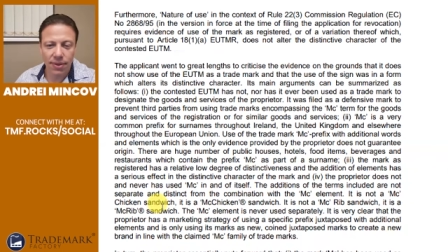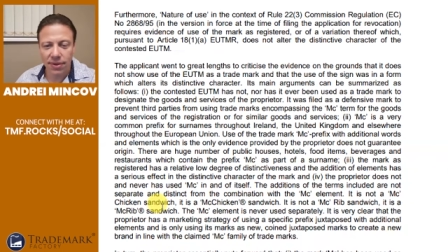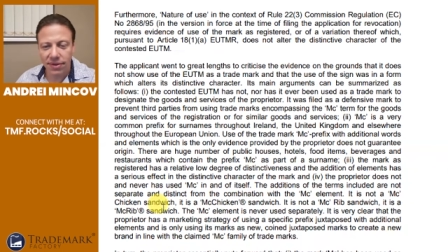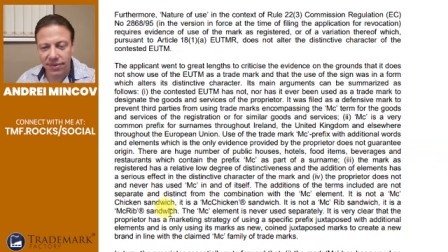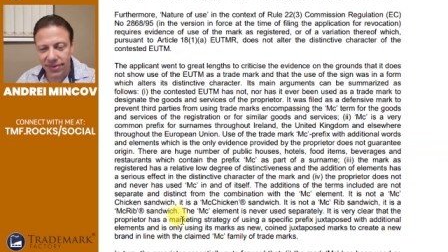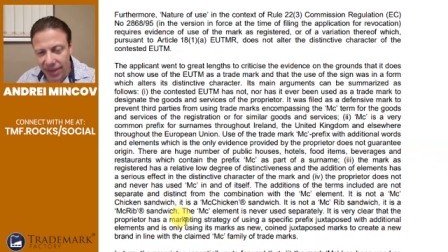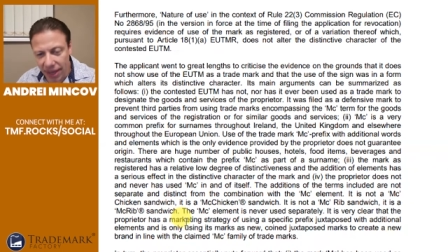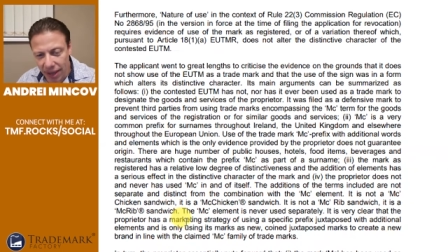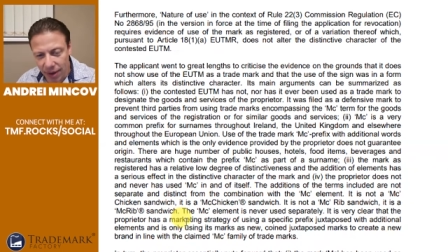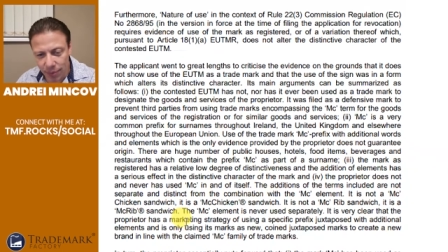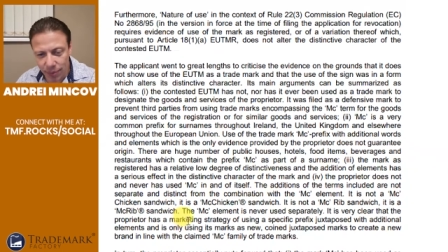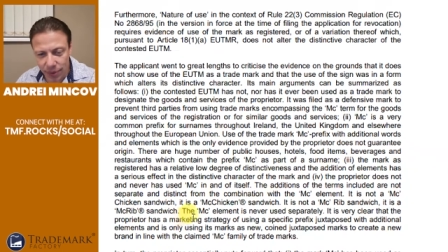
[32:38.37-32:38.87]

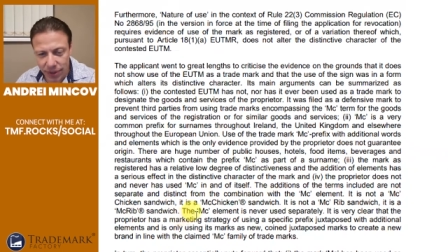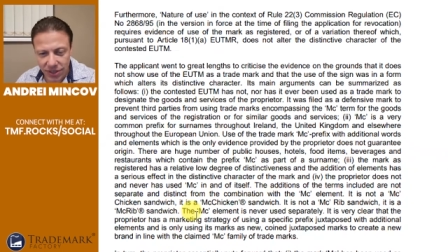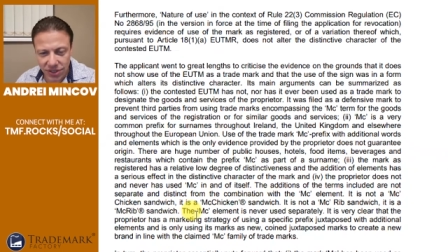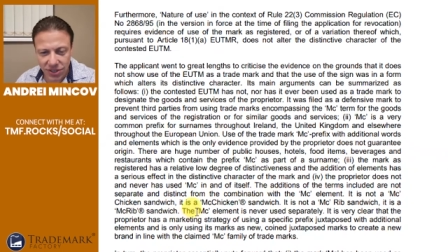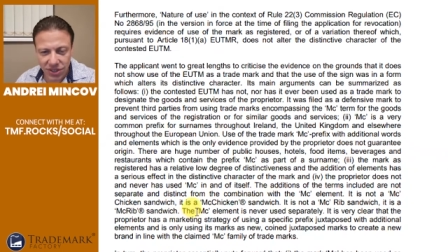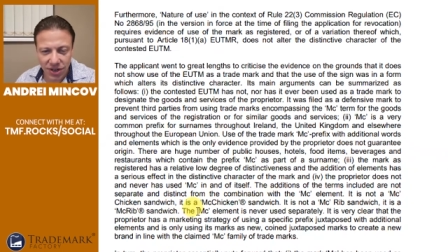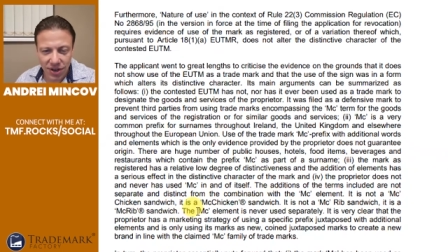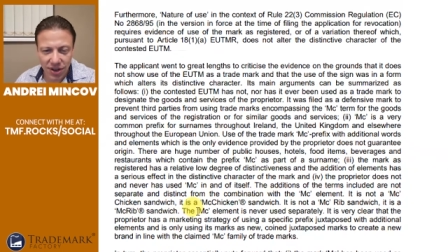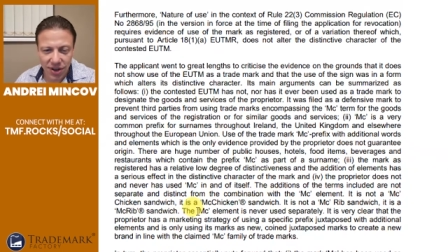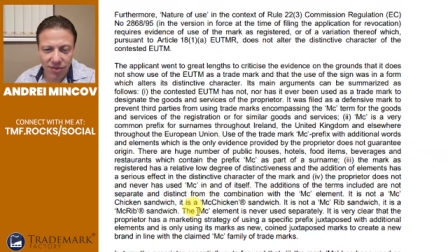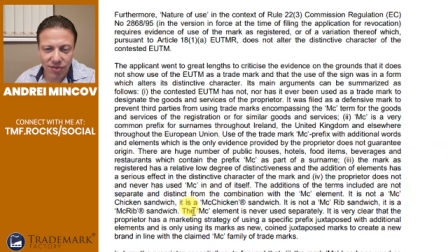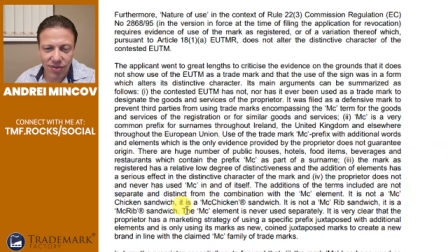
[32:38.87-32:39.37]
sandwich
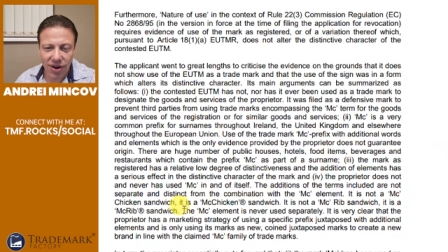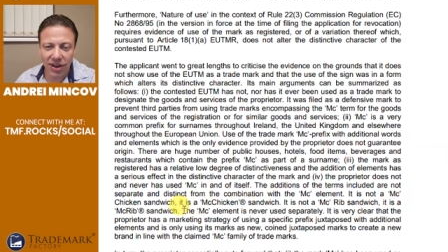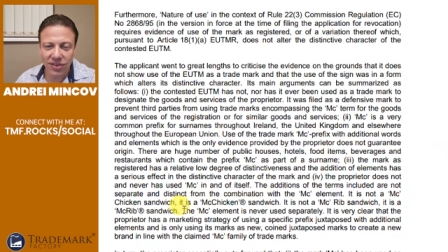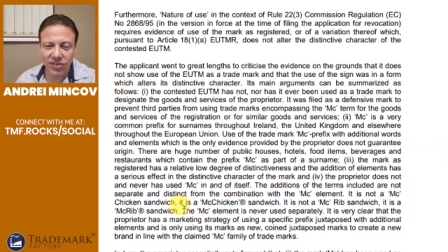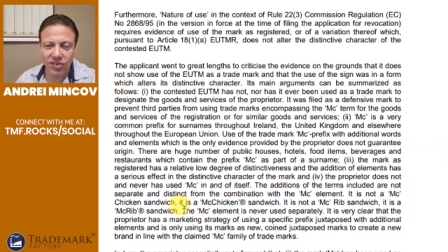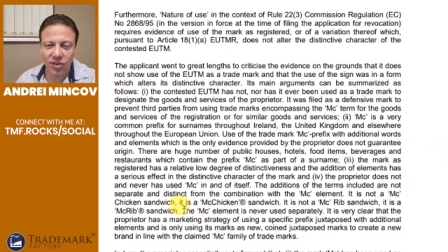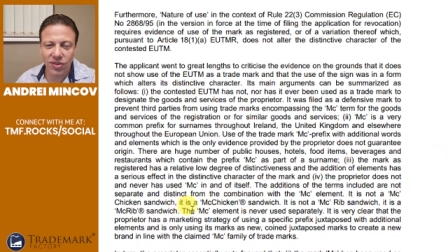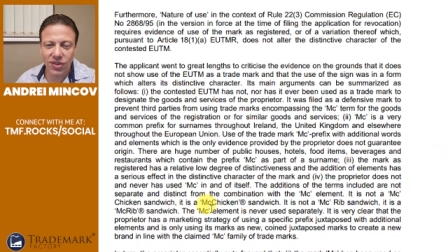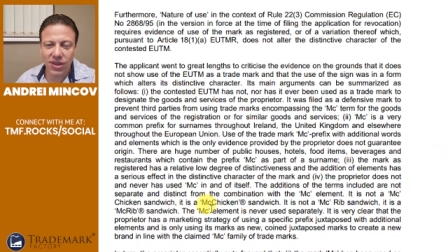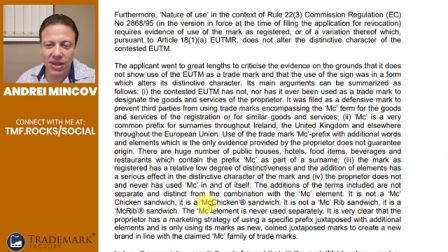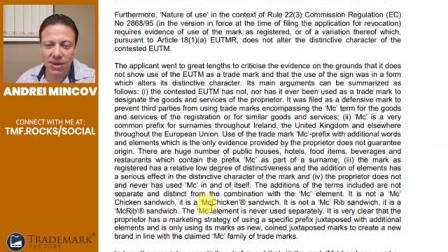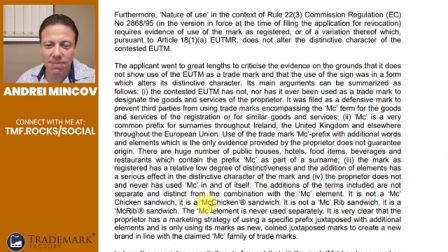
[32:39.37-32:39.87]
right?
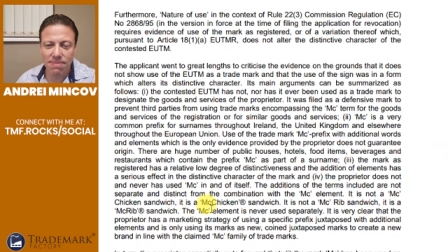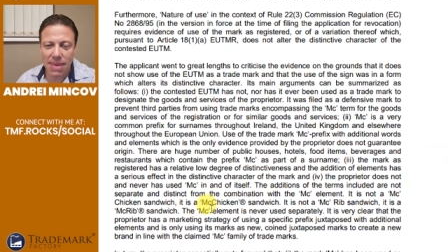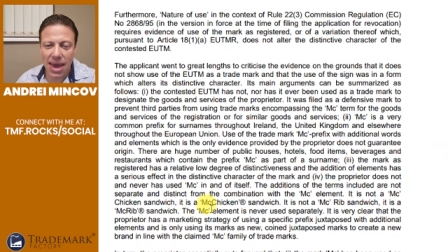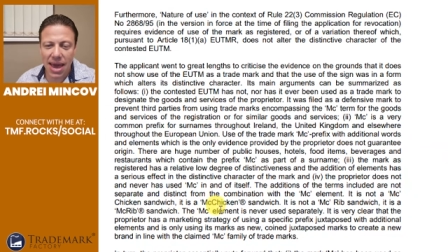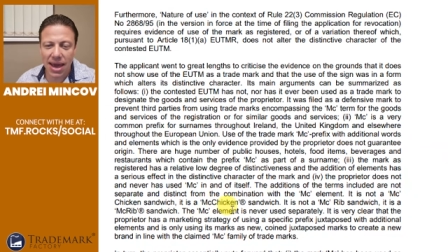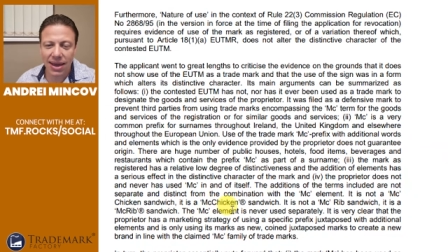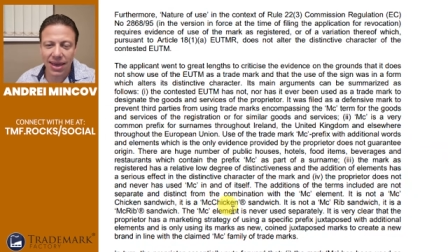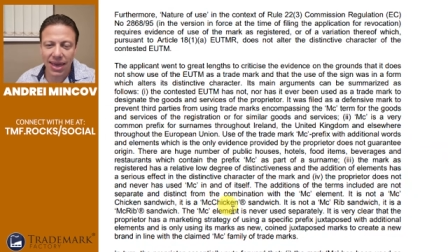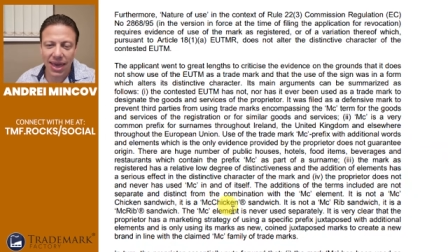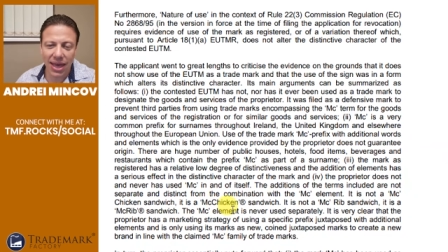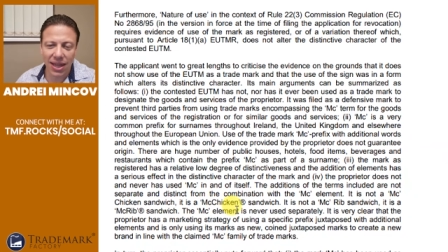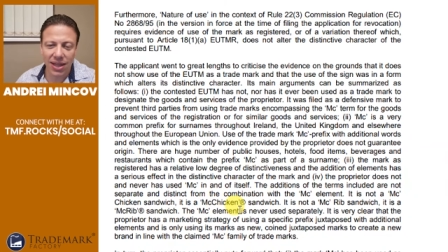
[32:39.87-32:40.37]
So the
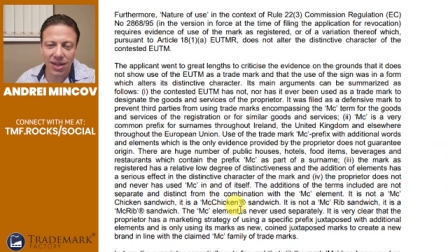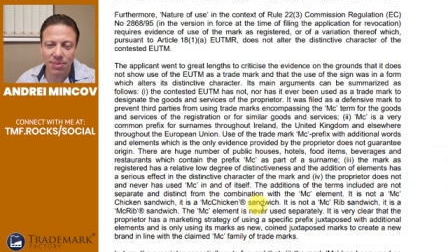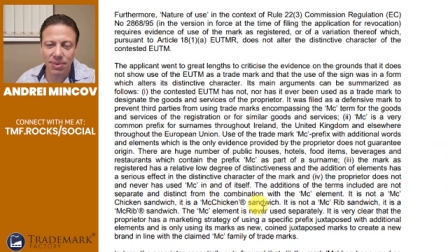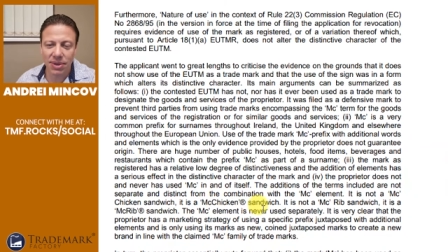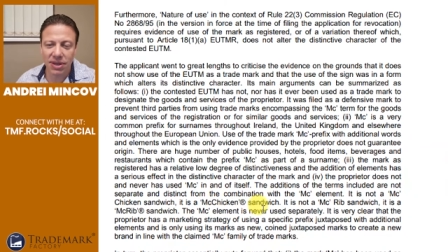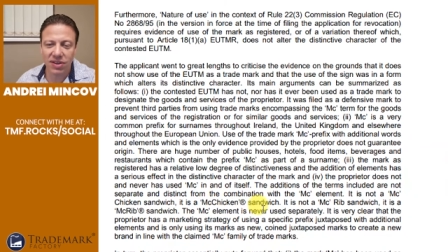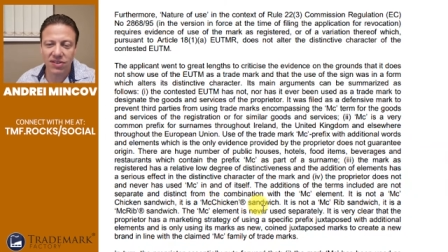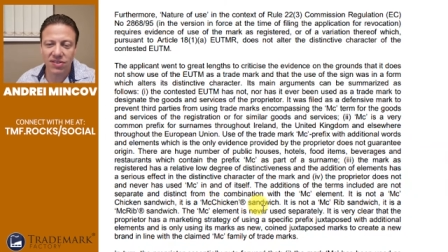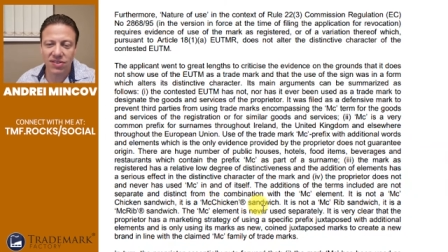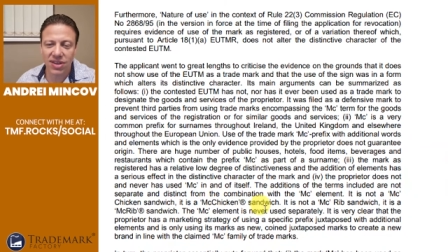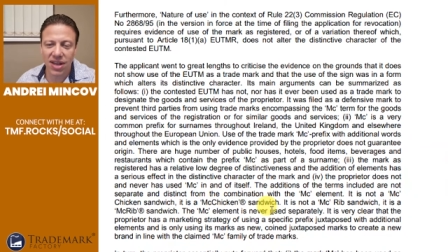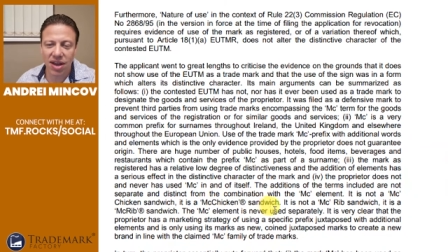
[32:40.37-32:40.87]
Mac
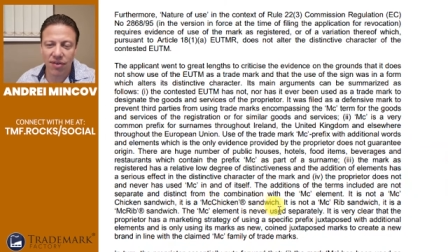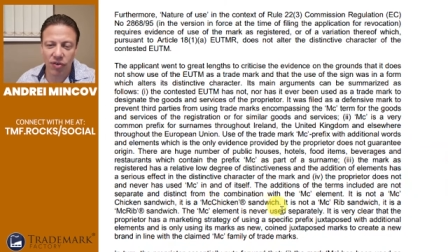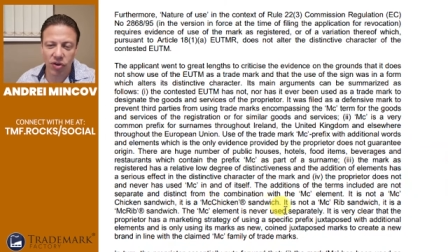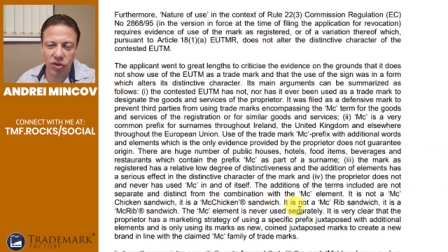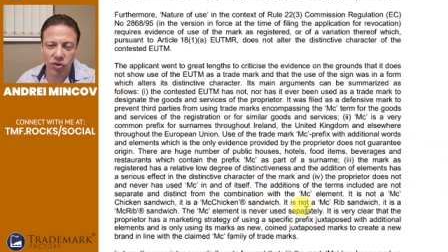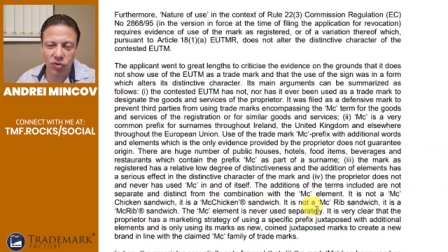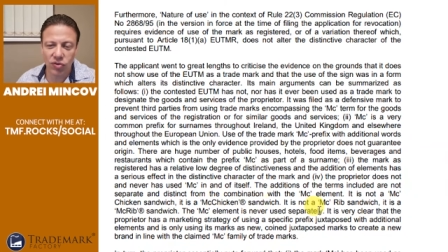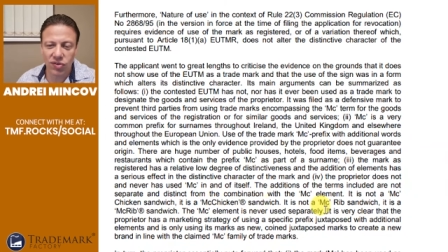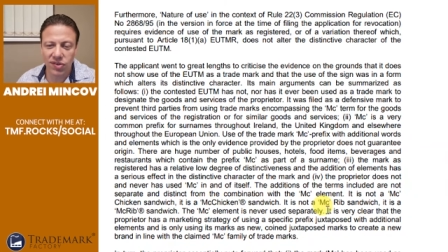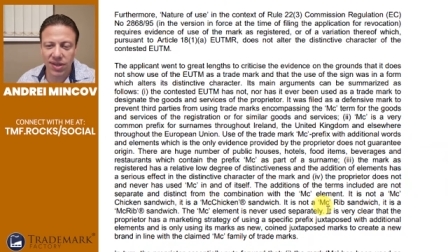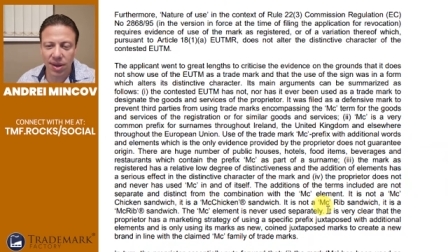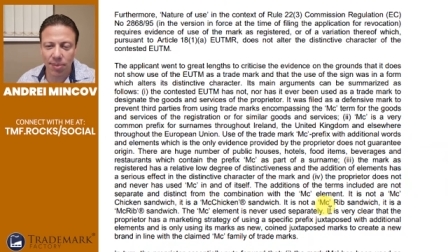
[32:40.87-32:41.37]
element is never
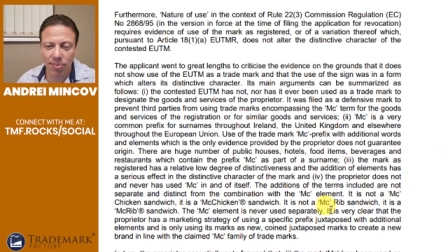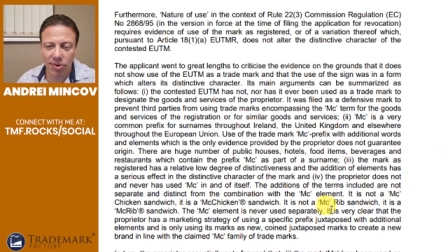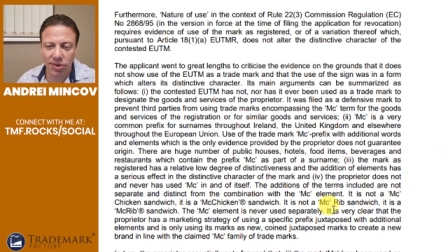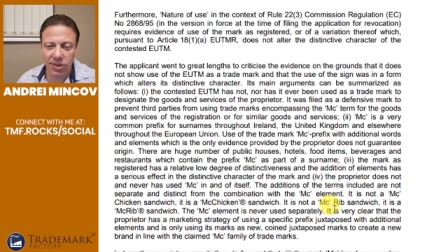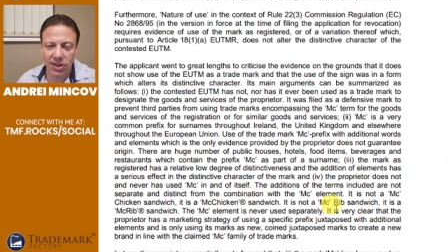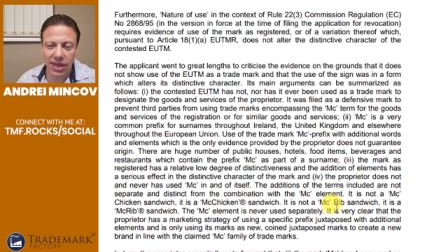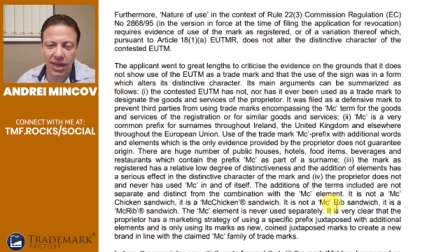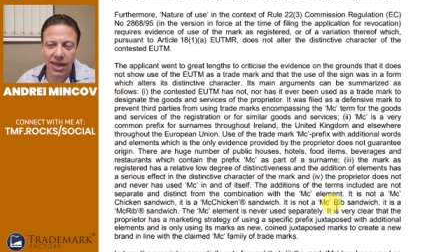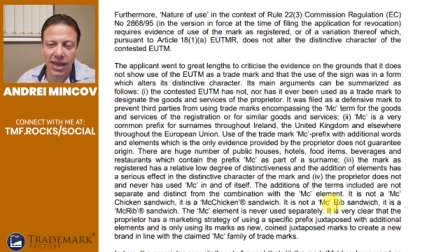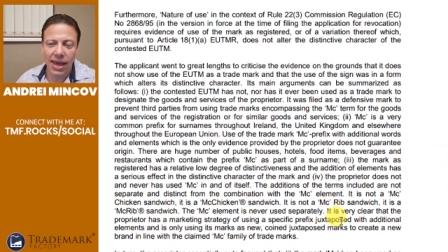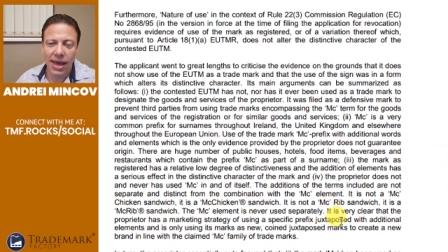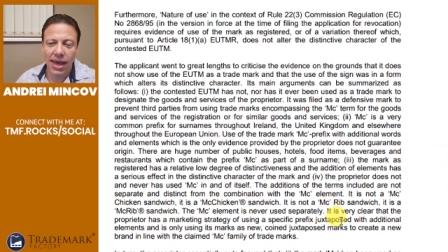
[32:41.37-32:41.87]
used
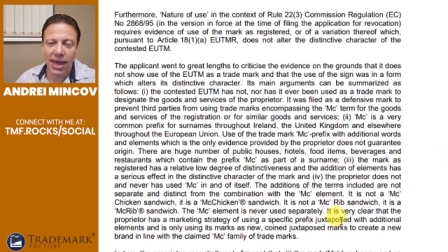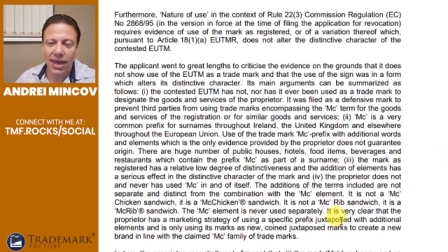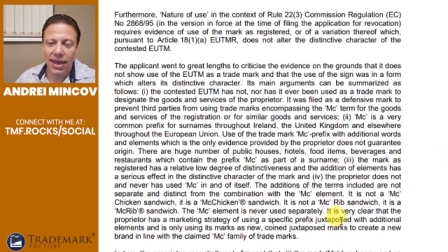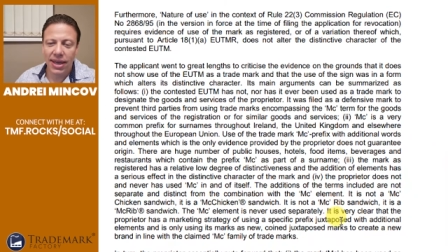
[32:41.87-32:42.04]
separately.